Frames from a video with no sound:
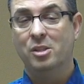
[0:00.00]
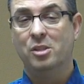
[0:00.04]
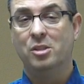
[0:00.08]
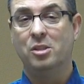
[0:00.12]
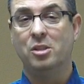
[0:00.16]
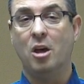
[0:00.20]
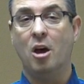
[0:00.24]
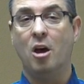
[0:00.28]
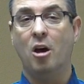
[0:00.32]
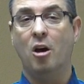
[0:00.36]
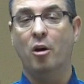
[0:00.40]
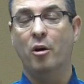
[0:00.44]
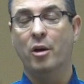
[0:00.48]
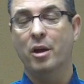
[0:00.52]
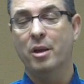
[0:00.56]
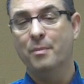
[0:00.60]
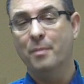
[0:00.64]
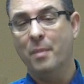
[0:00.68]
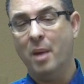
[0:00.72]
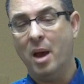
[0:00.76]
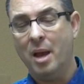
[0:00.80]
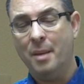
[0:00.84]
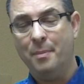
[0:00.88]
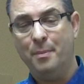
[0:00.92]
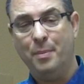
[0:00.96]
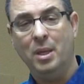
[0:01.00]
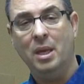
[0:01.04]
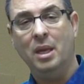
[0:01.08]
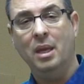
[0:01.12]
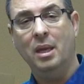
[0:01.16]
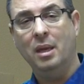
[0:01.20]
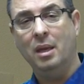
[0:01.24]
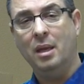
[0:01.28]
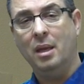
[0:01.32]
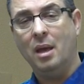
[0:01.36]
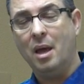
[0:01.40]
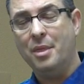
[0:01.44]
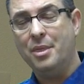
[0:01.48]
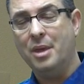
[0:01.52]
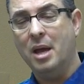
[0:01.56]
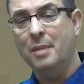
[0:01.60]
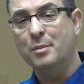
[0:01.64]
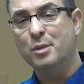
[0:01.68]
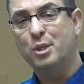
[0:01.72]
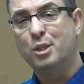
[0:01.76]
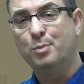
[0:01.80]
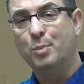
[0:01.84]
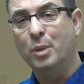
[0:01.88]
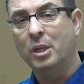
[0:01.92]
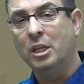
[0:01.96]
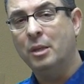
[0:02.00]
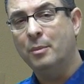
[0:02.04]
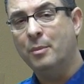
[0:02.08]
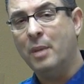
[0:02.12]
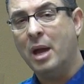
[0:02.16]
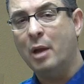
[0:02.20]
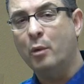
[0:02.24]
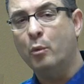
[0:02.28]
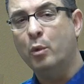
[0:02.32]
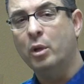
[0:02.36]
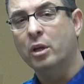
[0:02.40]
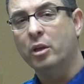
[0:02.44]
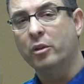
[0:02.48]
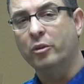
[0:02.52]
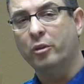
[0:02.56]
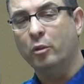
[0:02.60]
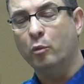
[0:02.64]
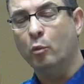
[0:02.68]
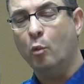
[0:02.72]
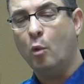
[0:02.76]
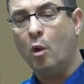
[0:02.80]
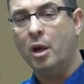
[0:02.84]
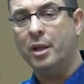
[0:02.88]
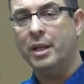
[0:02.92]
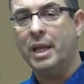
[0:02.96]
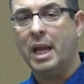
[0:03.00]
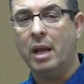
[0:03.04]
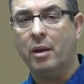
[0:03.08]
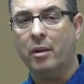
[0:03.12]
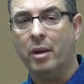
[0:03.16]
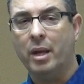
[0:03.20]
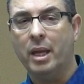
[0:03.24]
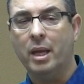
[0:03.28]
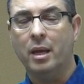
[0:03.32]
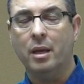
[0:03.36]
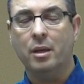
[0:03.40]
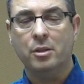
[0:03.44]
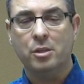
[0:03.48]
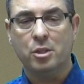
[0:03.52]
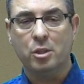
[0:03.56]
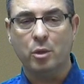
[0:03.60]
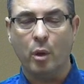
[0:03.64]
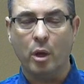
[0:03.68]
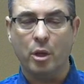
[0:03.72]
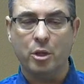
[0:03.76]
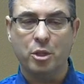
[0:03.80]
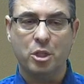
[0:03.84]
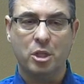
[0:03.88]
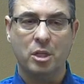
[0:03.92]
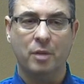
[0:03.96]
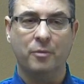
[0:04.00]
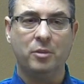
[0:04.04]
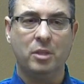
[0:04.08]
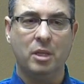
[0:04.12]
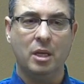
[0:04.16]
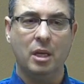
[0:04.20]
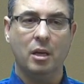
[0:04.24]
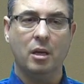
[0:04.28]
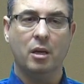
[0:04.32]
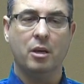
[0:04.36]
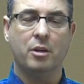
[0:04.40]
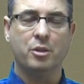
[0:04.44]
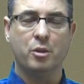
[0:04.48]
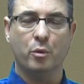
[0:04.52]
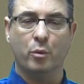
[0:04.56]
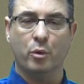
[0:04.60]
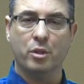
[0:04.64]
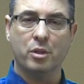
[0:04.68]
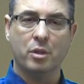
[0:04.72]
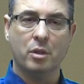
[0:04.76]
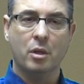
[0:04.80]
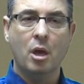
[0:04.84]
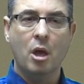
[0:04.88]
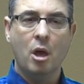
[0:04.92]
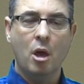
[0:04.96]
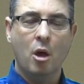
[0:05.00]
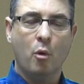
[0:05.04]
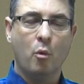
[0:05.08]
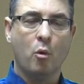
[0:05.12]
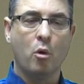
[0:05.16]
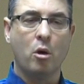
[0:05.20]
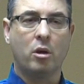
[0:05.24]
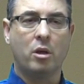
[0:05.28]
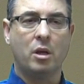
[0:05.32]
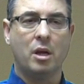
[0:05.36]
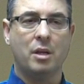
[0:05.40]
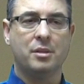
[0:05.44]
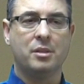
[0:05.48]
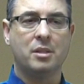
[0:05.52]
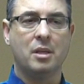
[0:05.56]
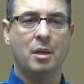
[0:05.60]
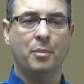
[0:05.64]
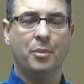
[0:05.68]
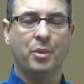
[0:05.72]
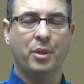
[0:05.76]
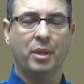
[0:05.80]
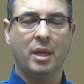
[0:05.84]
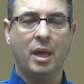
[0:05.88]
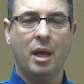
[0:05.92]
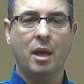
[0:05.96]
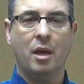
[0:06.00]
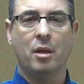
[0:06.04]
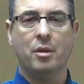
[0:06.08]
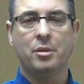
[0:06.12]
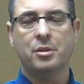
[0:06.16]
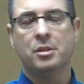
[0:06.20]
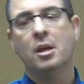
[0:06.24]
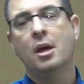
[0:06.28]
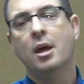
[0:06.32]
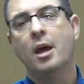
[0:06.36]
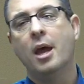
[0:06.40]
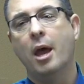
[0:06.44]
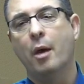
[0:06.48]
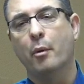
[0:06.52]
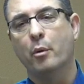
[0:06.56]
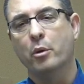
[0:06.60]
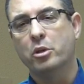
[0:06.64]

So it might be that I'm spinning my wheels in one area, so I'll shift gears and we'll work on something else,